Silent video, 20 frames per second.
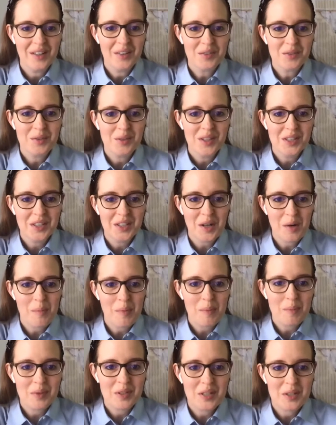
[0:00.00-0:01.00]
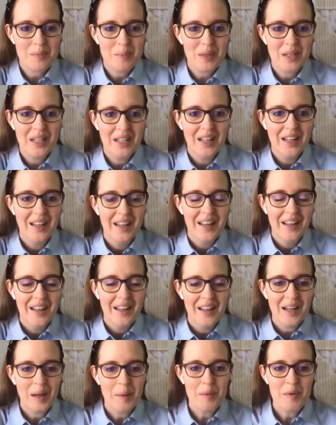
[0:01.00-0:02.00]
traditionally our purpose has been
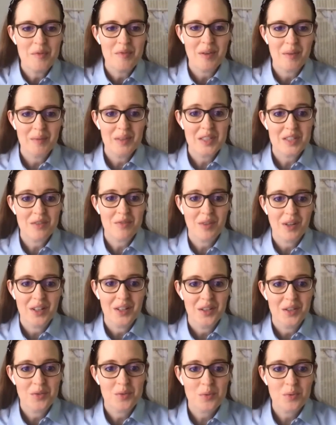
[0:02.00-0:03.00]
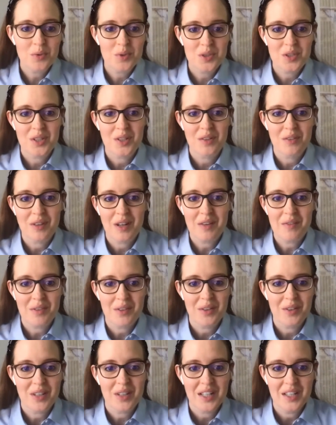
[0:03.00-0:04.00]
helping families to find the schools that are right for
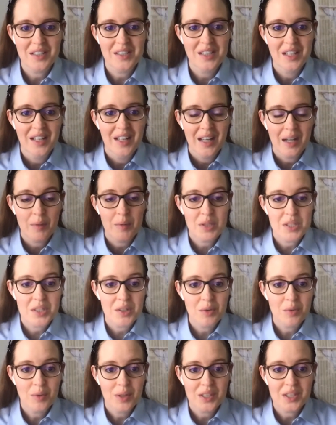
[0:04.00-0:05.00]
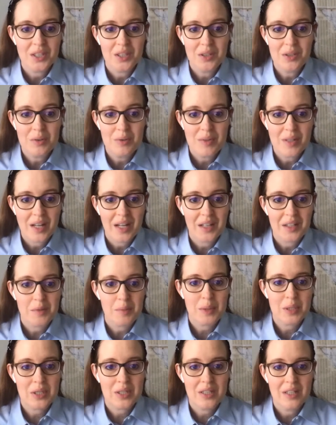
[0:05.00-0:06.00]
their kids, and we still want to do that,
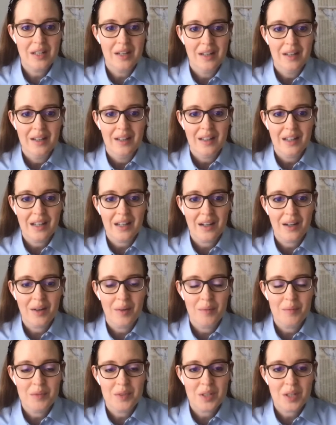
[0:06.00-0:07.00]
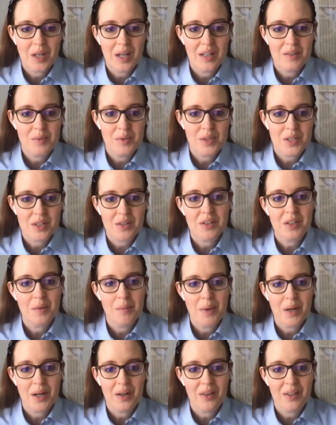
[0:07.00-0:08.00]
especially as we start to
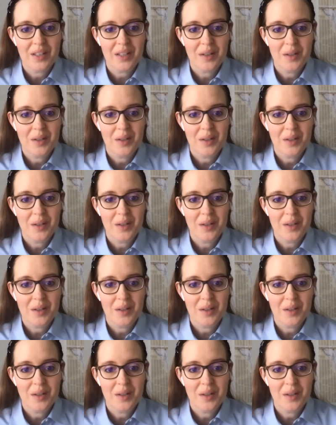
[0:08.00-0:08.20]
compare,